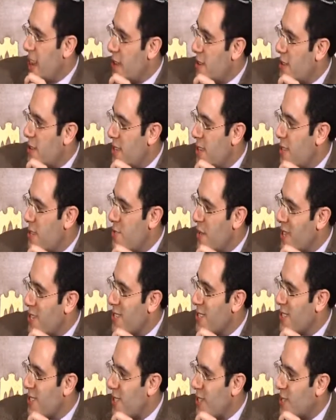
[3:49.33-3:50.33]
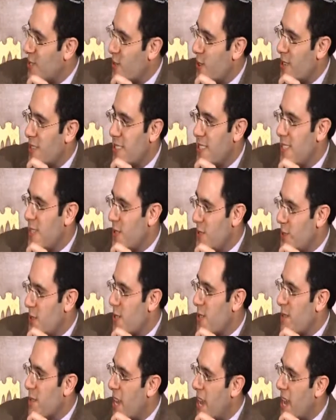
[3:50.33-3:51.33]
think you mentioned this also, where it's a
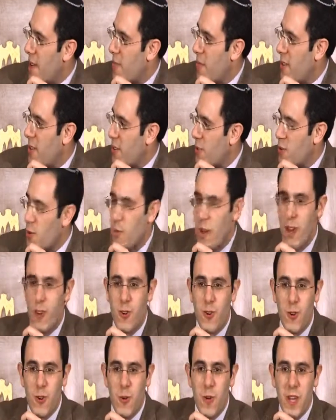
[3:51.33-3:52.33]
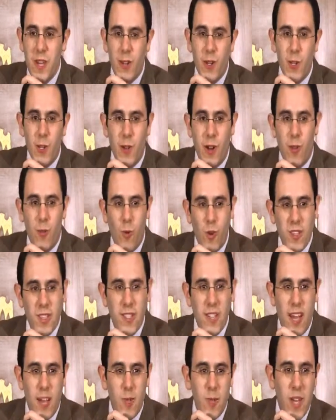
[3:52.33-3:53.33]
zero-sum game. No matter who we include on one
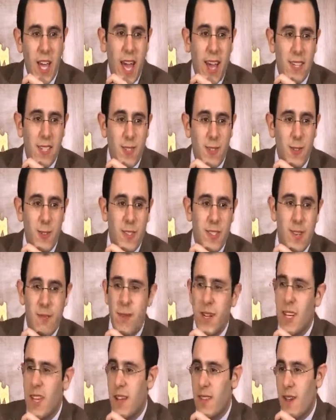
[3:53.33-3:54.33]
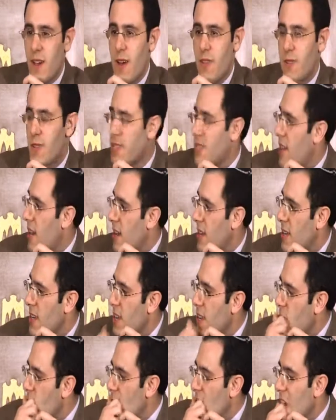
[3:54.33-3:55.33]
side, we exclude somebody on the other side.
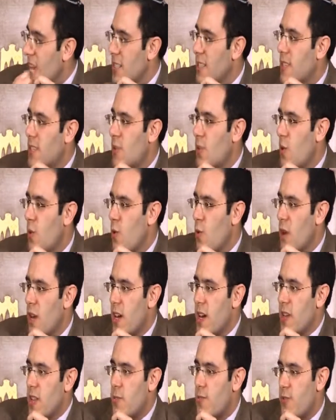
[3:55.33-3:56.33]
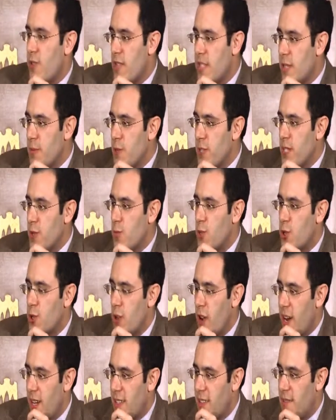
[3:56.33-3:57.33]
And so the principle is we're
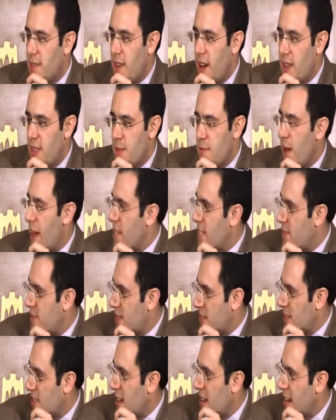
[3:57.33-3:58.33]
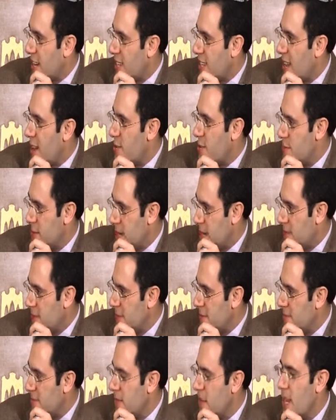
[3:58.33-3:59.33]
trying to find the best fit line down the middle
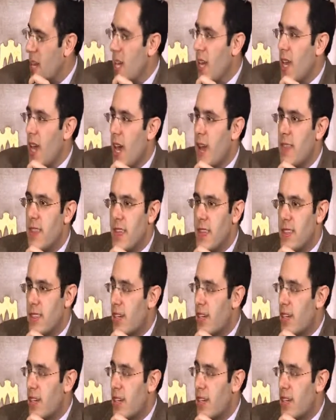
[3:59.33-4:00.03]
and then to